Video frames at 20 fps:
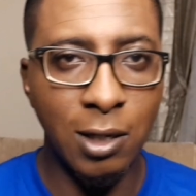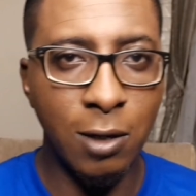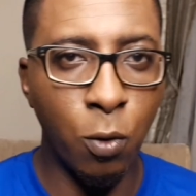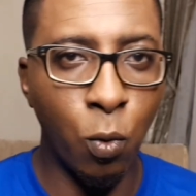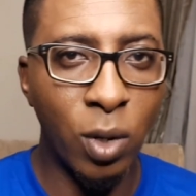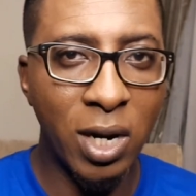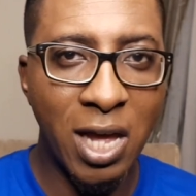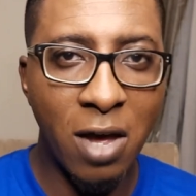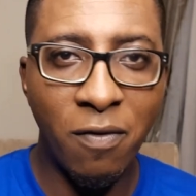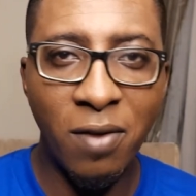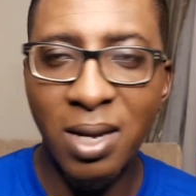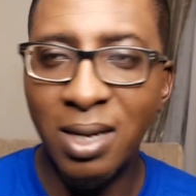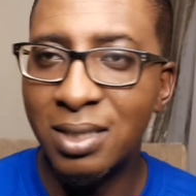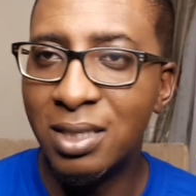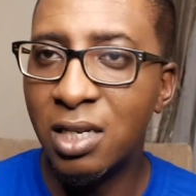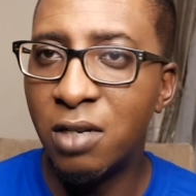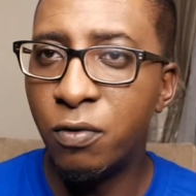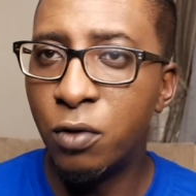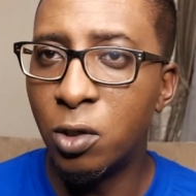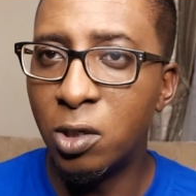Whatever you're
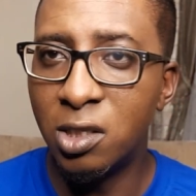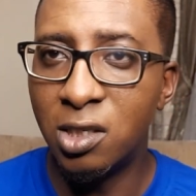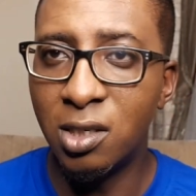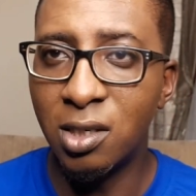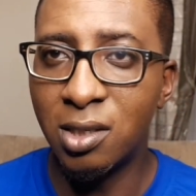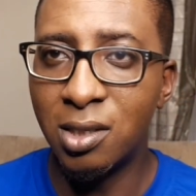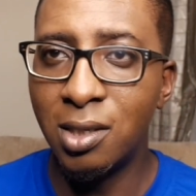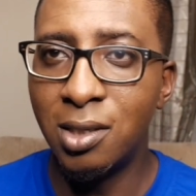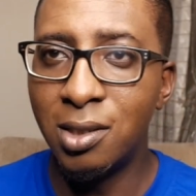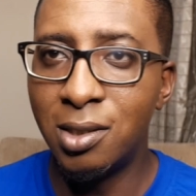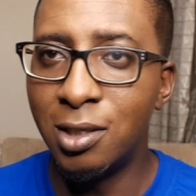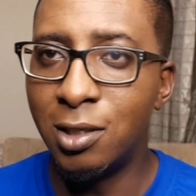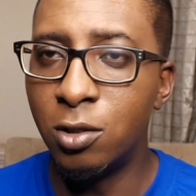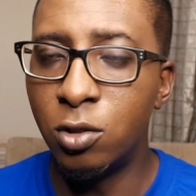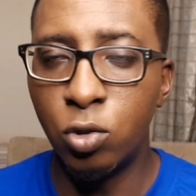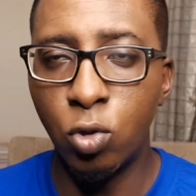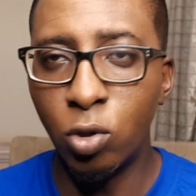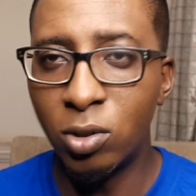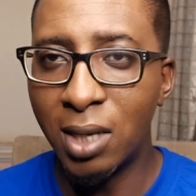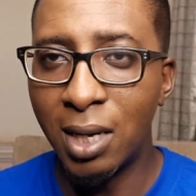delivering on the 16th
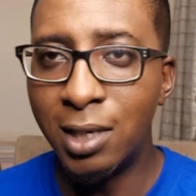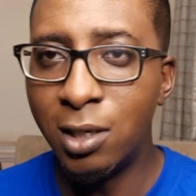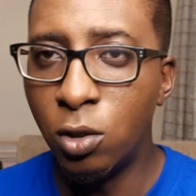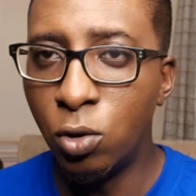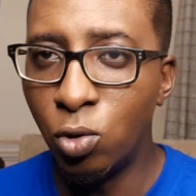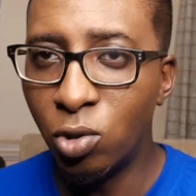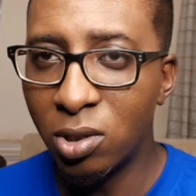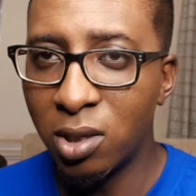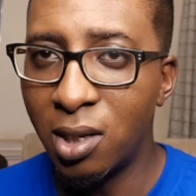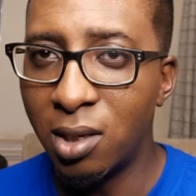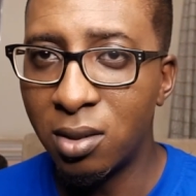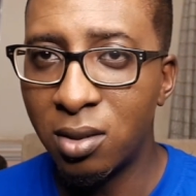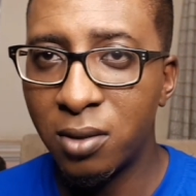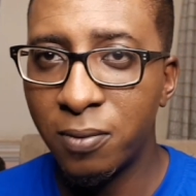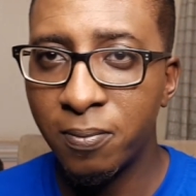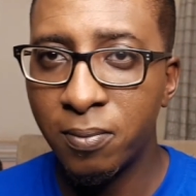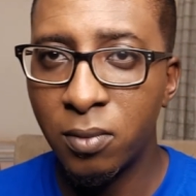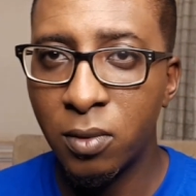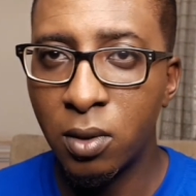is totally useless.